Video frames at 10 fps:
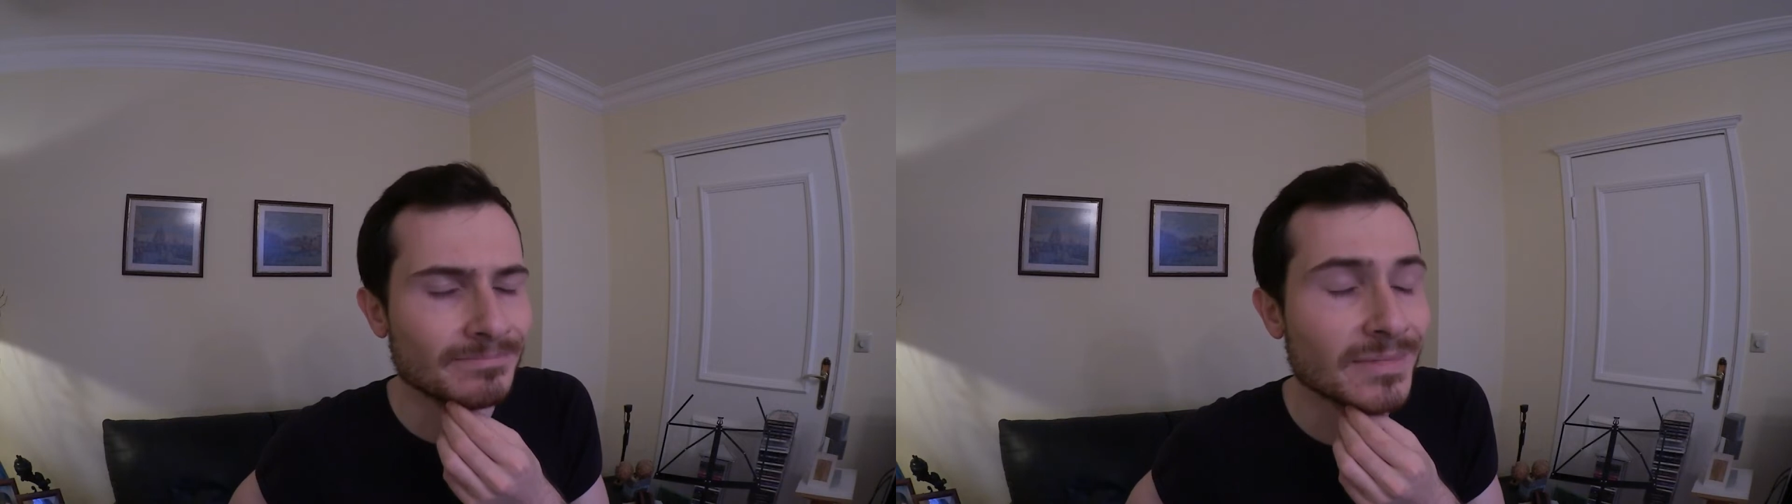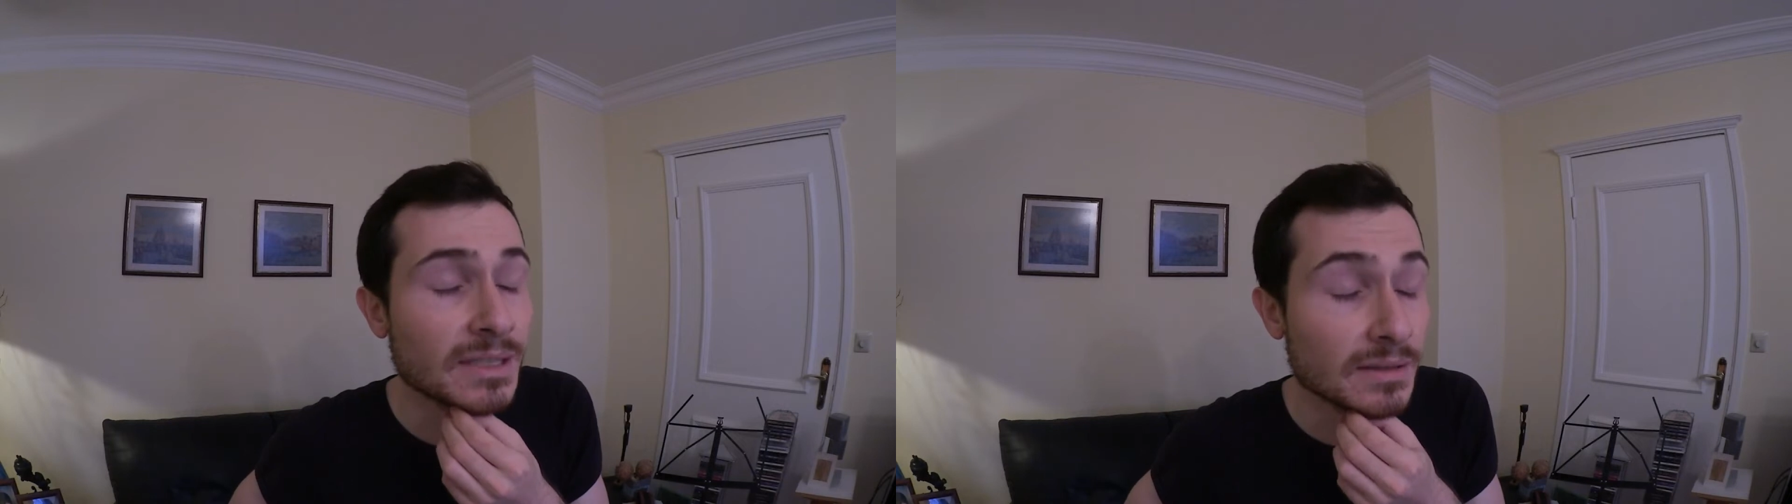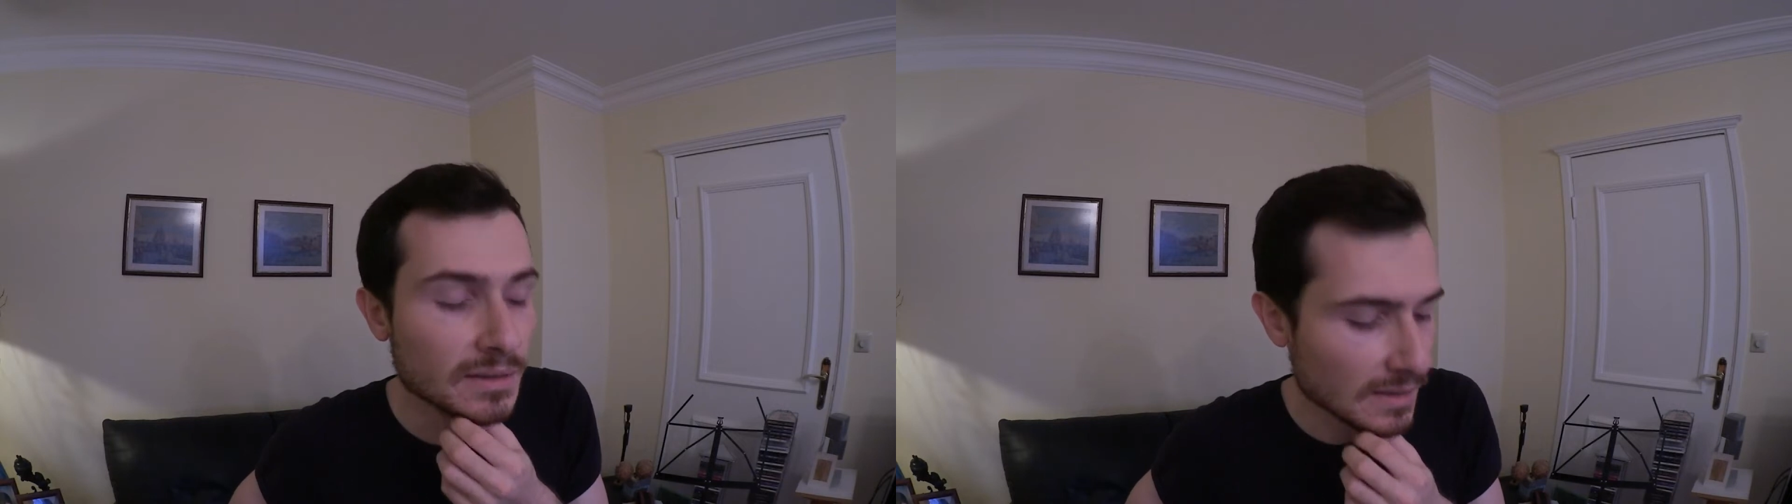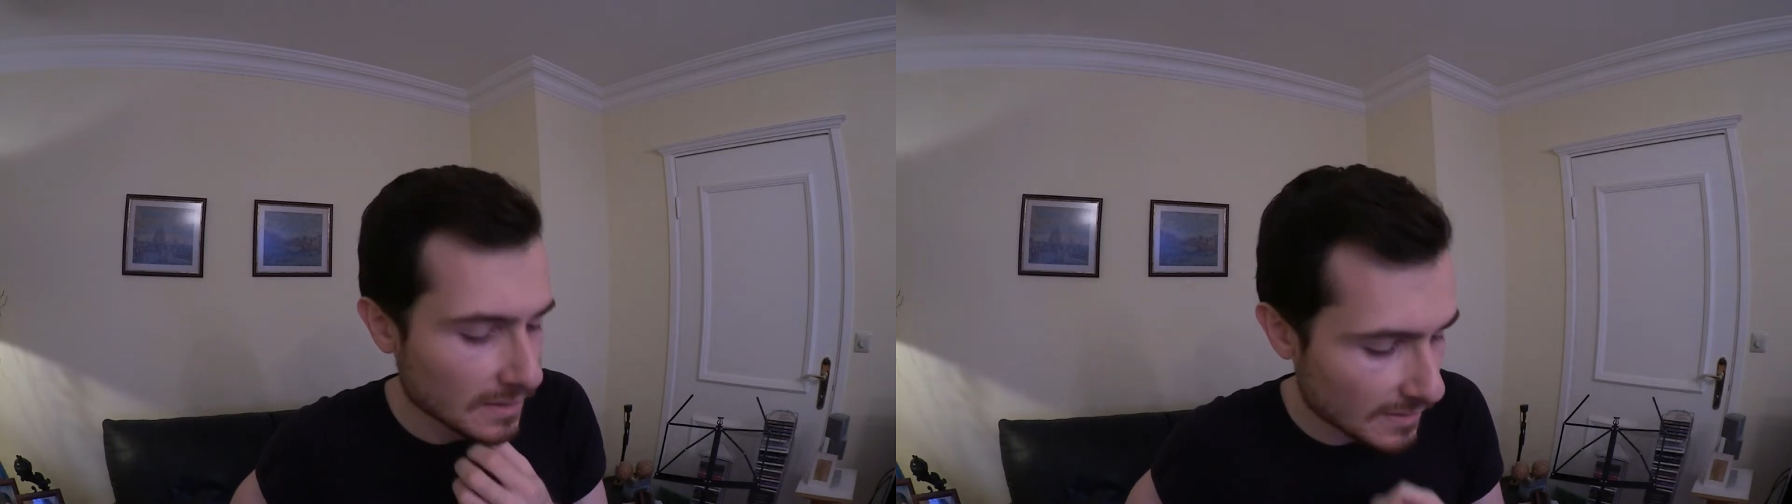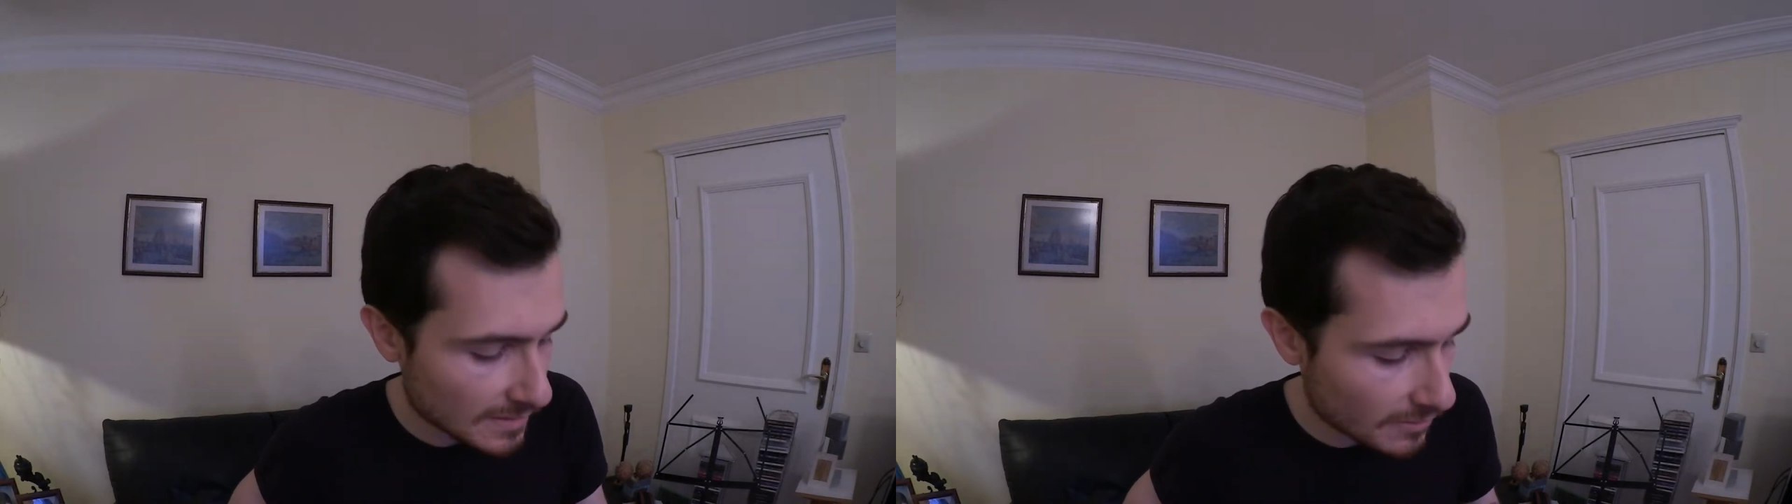You know,
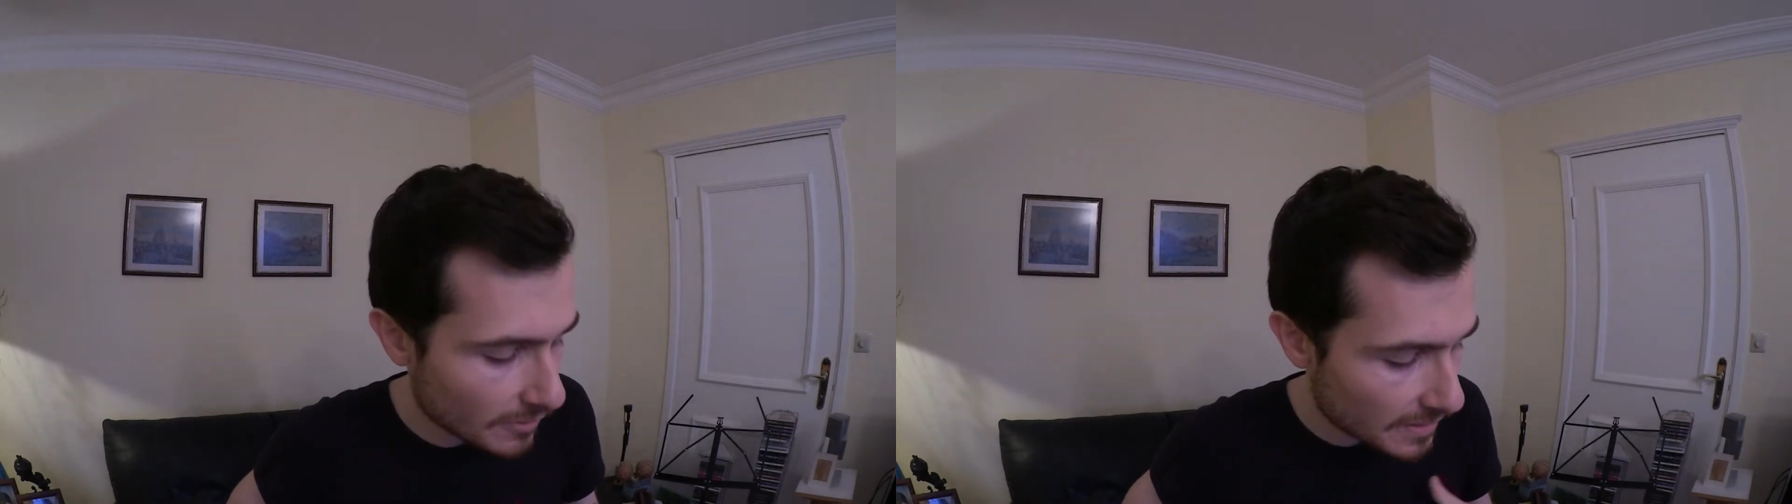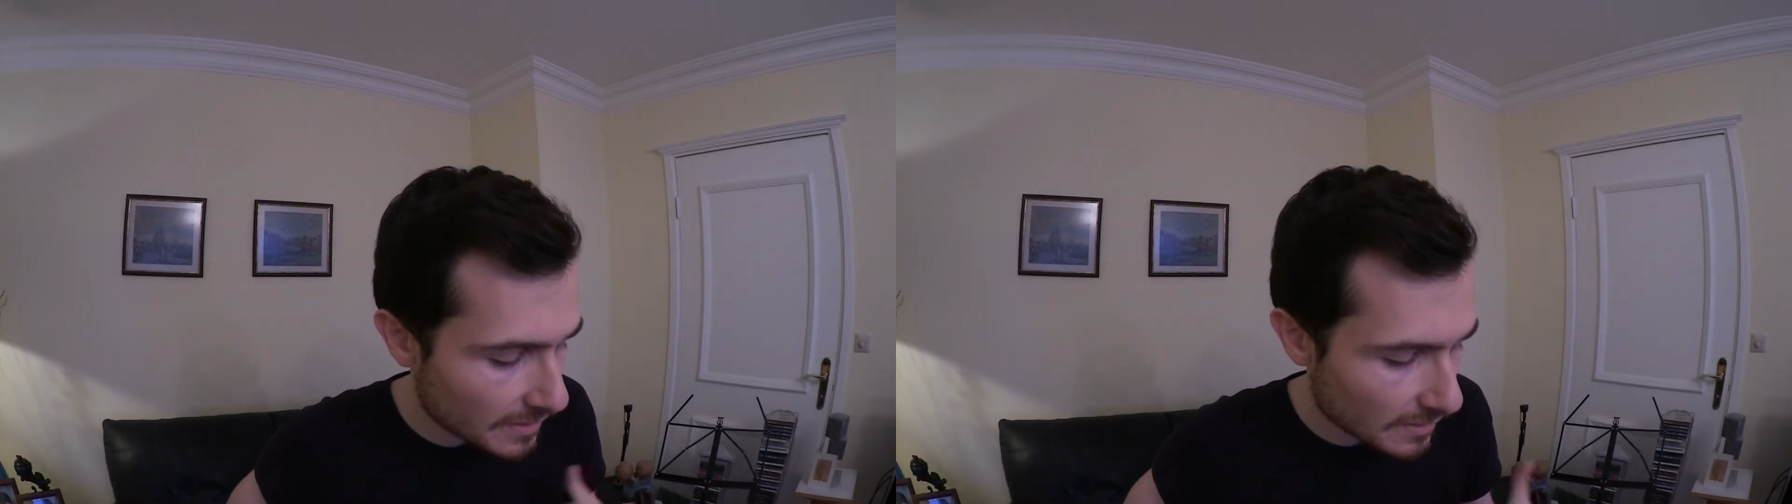that's why